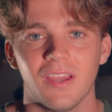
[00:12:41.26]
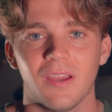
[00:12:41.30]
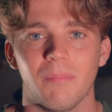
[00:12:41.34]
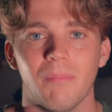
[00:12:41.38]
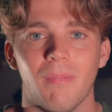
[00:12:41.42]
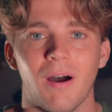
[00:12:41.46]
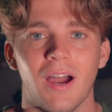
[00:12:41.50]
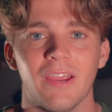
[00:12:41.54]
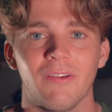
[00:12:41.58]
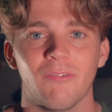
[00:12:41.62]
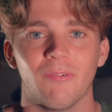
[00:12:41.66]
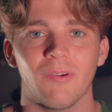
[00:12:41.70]

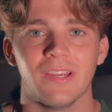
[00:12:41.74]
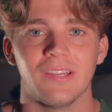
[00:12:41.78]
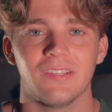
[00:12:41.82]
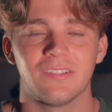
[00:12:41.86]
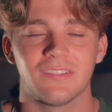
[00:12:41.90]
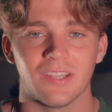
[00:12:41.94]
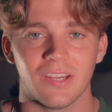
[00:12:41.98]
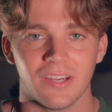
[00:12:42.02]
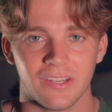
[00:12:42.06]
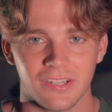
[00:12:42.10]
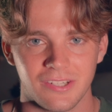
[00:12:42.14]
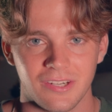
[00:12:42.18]
my
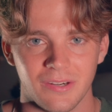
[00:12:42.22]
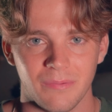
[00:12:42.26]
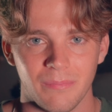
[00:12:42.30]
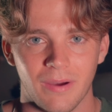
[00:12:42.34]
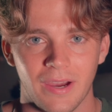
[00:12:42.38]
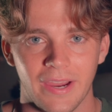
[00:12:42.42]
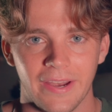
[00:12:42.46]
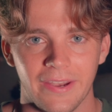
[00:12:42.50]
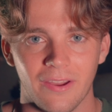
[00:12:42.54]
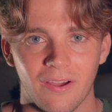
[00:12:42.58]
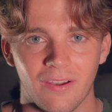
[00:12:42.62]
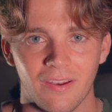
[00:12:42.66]
research and
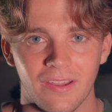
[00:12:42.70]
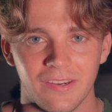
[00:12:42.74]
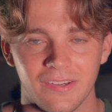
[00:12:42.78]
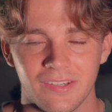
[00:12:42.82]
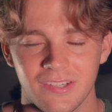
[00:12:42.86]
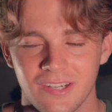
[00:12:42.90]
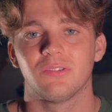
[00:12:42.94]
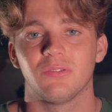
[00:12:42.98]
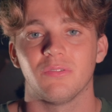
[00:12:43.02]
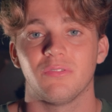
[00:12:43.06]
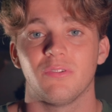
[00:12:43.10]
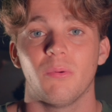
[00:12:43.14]
my
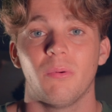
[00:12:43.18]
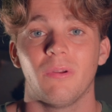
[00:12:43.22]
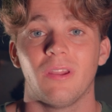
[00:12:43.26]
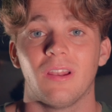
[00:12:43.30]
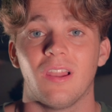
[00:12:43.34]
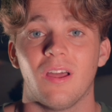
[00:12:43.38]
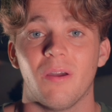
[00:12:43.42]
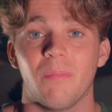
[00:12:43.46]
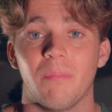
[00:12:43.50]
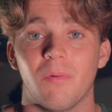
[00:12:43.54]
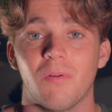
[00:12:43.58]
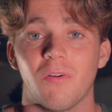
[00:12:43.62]
knowledge. So if you want to
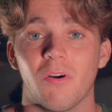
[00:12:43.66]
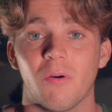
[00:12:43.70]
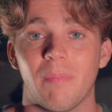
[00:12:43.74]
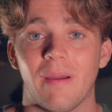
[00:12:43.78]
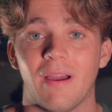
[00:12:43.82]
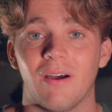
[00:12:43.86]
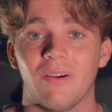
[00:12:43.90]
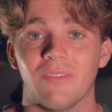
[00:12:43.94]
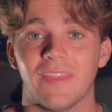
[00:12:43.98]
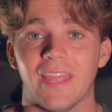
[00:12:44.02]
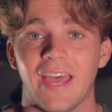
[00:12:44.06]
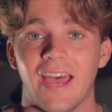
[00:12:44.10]
learn more
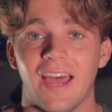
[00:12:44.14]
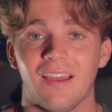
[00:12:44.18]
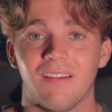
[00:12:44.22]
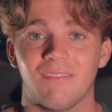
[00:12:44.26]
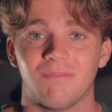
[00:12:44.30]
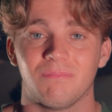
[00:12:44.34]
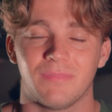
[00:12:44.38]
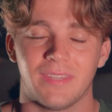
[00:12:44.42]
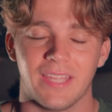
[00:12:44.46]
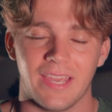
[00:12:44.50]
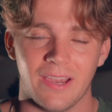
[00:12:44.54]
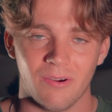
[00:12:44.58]
about that,
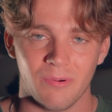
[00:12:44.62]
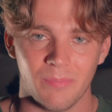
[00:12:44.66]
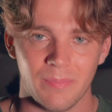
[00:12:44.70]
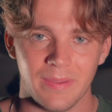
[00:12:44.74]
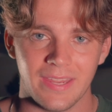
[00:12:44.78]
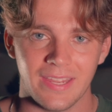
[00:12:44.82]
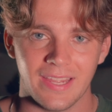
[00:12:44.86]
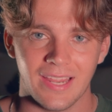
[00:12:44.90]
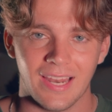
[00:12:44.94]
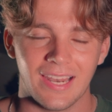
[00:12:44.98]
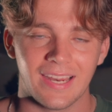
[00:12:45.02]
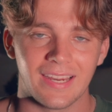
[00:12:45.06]
there'll
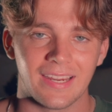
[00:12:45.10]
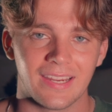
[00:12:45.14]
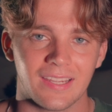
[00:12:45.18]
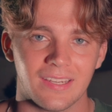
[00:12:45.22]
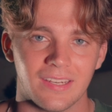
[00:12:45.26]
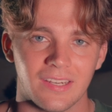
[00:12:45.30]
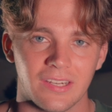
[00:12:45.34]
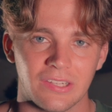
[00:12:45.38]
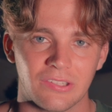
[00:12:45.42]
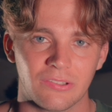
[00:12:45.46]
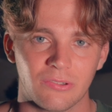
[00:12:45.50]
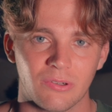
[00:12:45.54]
be a link in
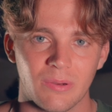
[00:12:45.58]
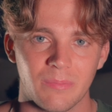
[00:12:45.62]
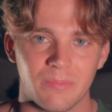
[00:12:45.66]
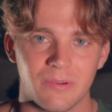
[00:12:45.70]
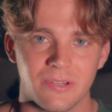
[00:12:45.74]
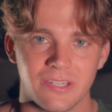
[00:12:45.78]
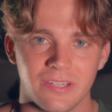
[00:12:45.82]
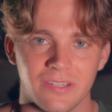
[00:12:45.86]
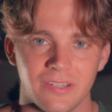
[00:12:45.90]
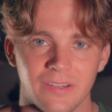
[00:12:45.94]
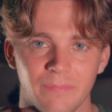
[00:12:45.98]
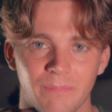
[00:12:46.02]
the
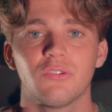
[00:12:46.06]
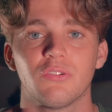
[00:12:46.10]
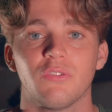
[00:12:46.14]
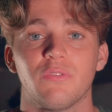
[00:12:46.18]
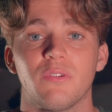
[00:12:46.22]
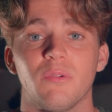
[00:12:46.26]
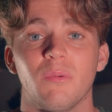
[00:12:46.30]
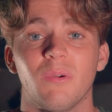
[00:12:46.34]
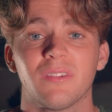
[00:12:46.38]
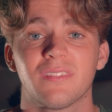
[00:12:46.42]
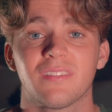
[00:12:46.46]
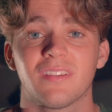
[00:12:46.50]
description. So
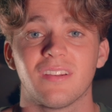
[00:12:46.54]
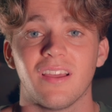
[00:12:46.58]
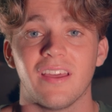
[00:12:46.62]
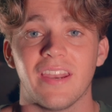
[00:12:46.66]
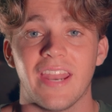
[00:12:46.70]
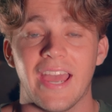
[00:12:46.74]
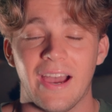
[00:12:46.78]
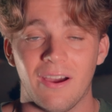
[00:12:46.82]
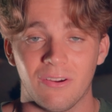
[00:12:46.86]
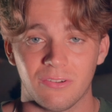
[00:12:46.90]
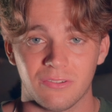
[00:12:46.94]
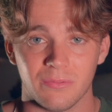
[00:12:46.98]
if you want to learn
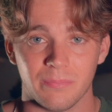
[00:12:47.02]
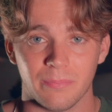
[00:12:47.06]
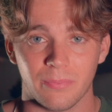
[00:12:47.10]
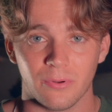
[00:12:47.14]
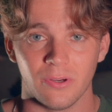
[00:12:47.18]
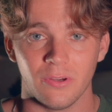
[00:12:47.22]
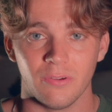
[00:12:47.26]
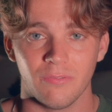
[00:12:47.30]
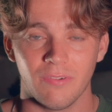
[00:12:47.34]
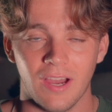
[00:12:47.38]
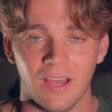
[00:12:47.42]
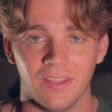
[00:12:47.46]
how to
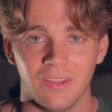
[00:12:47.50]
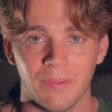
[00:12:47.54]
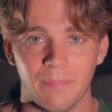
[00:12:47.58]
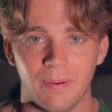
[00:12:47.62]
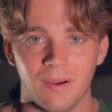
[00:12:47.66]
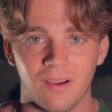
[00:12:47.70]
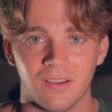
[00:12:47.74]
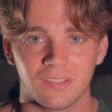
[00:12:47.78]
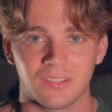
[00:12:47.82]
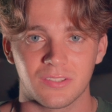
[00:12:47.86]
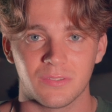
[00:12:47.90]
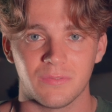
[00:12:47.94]
improve other
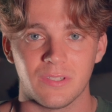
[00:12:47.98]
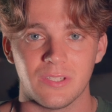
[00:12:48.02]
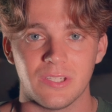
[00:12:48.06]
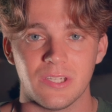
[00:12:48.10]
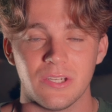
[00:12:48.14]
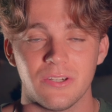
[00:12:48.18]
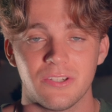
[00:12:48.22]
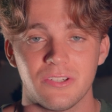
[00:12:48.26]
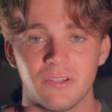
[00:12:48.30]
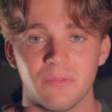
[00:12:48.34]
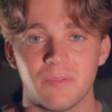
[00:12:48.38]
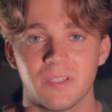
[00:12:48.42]
parts of your
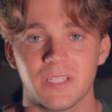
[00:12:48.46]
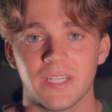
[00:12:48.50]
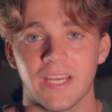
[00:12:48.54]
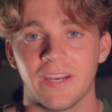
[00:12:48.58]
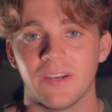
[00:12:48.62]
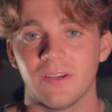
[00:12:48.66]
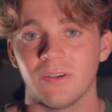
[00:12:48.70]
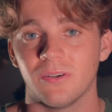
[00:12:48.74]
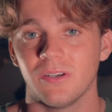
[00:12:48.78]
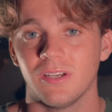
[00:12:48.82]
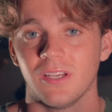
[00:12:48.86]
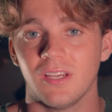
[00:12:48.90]
YouTube
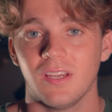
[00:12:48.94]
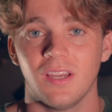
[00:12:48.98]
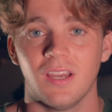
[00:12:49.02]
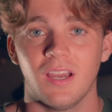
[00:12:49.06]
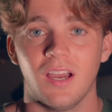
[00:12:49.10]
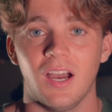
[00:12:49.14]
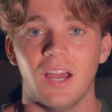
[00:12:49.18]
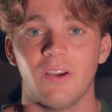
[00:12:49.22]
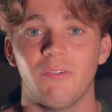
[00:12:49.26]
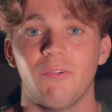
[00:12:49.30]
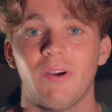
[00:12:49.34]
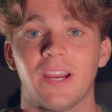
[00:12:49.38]
channel,
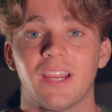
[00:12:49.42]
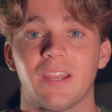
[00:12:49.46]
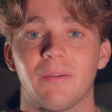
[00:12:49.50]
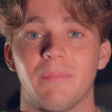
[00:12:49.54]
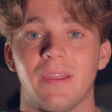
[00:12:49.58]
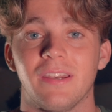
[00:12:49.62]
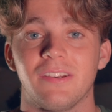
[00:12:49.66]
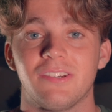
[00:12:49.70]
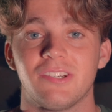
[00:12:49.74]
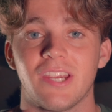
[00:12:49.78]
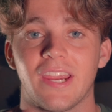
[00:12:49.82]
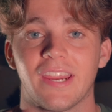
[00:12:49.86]
I'd
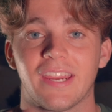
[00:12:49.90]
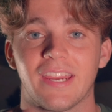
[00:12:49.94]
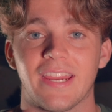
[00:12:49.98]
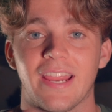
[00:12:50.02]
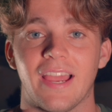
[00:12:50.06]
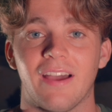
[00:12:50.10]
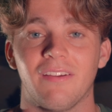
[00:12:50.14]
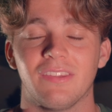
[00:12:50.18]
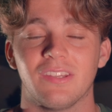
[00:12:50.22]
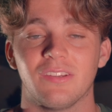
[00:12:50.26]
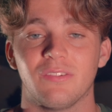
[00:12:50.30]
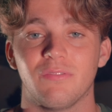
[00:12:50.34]
recommend checking
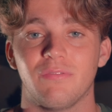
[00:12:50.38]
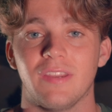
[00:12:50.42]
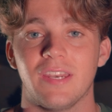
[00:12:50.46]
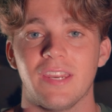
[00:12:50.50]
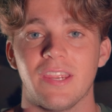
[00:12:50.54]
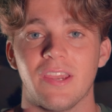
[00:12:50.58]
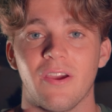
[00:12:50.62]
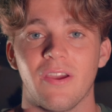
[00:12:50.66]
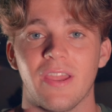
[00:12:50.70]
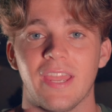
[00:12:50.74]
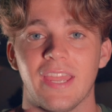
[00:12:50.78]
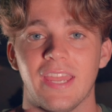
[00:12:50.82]
out this
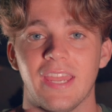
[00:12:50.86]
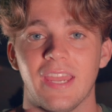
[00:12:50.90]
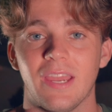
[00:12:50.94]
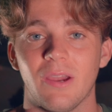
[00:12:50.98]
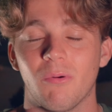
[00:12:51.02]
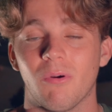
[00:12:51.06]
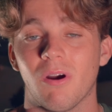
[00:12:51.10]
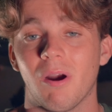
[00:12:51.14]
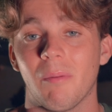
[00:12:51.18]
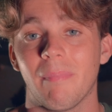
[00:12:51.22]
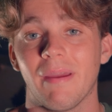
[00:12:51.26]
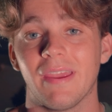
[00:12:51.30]
video here,
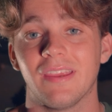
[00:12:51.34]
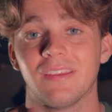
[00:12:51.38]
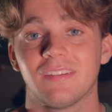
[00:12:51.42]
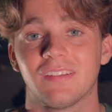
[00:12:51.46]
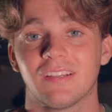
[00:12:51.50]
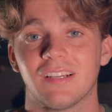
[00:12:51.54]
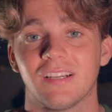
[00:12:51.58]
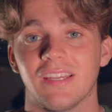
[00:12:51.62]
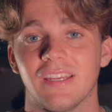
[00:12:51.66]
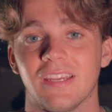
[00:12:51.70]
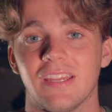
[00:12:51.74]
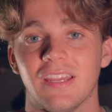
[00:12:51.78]
where I
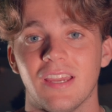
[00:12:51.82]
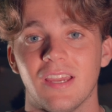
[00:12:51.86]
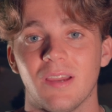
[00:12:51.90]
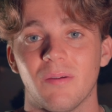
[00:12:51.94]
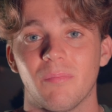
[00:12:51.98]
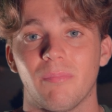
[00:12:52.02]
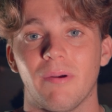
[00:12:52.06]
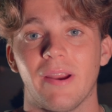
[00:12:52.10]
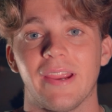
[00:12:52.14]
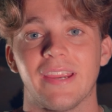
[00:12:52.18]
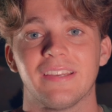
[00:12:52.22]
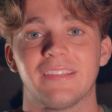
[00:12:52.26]
basically
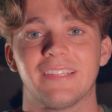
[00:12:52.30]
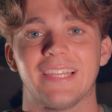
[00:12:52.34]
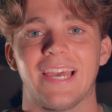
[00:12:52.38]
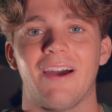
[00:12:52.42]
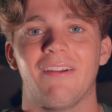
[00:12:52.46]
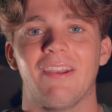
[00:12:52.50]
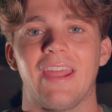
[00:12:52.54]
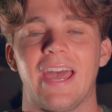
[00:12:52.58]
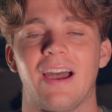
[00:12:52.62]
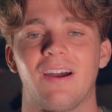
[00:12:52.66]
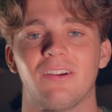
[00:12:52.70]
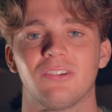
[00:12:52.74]
break
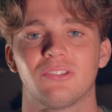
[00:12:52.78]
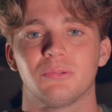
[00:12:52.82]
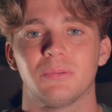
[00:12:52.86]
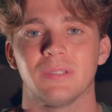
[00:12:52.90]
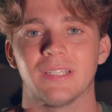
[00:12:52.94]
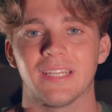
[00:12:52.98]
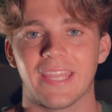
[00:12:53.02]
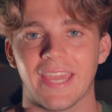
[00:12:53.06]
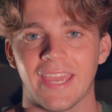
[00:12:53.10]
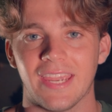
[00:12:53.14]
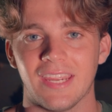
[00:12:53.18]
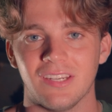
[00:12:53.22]
down how to
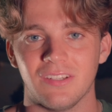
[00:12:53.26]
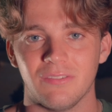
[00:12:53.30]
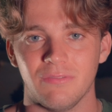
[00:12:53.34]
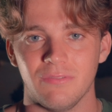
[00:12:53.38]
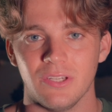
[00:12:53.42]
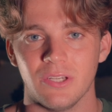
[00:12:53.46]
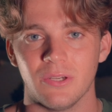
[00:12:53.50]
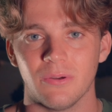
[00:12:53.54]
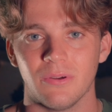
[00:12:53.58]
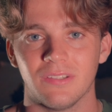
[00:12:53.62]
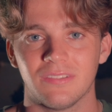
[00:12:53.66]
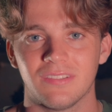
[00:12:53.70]
engage
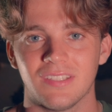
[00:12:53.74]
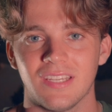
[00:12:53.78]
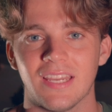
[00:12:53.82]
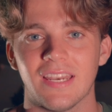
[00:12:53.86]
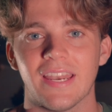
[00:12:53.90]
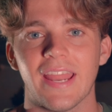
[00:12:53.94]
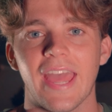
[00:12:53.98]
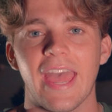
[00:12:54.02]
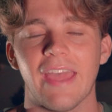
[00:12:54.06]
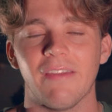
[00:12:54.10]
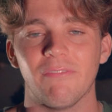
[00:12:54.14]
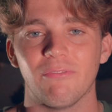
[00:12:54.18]
viewers
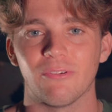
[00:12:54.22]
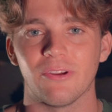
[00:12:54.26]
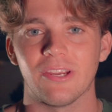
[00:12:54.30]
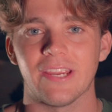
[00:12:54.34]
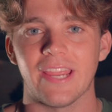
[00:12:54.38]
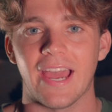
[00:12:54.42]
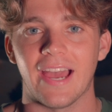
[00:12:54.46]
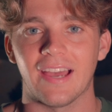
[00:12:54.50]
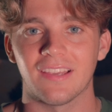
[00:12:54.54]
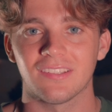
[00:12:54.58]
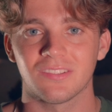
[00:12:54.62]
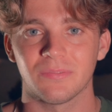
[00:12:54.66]
in
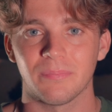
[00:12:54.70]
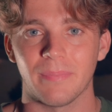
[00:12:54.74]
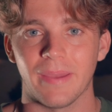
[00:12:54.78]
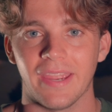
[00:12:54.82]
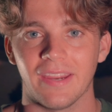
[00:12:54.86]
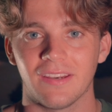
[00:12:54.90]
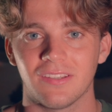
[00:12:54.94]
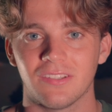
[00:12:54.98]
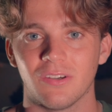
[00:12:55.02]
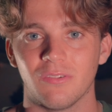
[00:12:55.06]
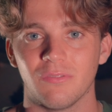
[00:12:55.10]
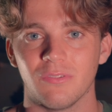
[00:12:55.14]
every
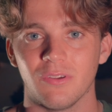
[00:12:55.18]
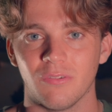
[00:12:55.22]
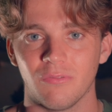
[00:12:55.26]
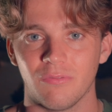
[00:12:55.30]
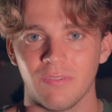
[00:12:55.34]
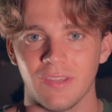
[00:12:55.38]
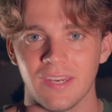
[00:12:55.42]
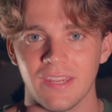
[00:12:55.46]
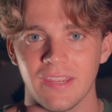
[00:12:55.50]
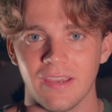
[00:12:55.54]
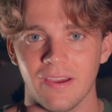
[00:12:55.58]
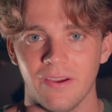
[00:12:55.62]
aspect of your
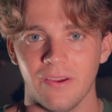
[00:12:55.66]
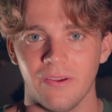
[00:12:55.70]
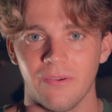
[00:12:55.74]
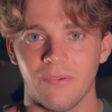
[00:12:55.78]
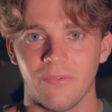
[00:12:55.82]
video.